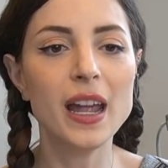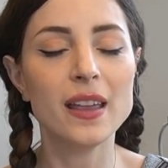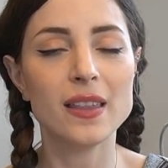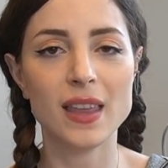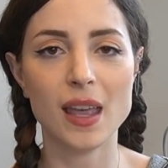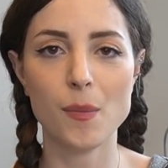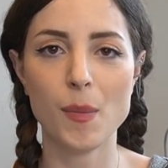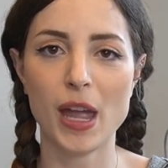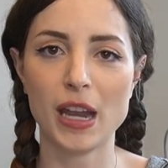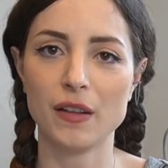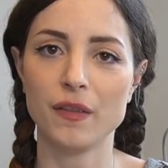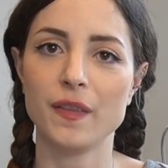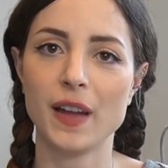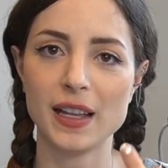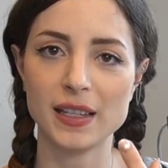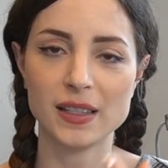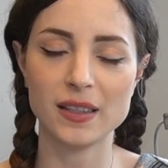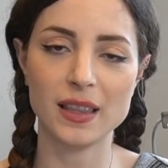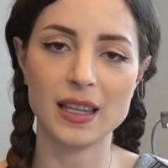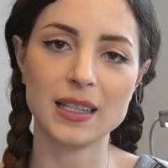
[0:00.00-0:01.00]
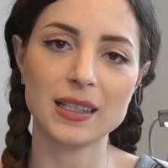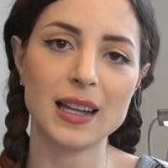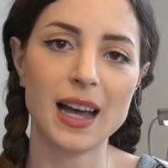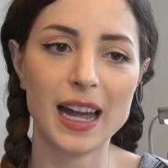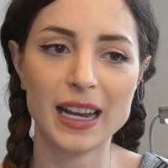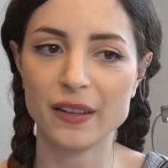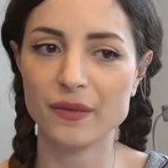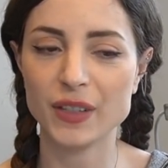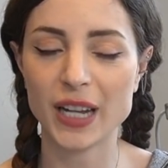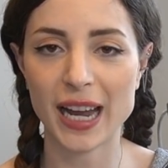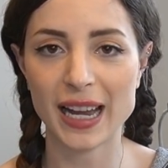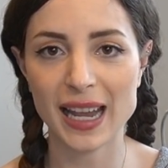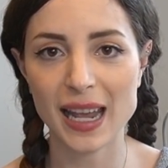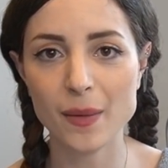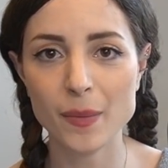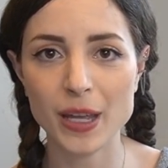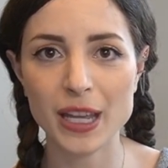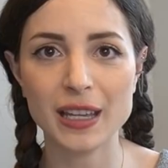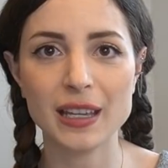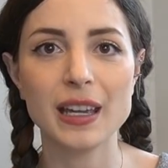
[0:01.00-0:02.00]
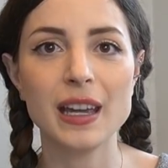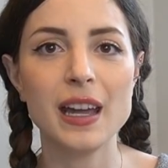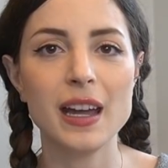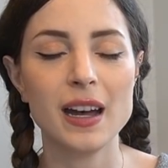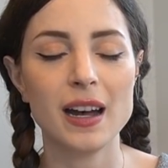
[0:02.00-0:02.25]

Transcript: they manifest this kind of dynamic.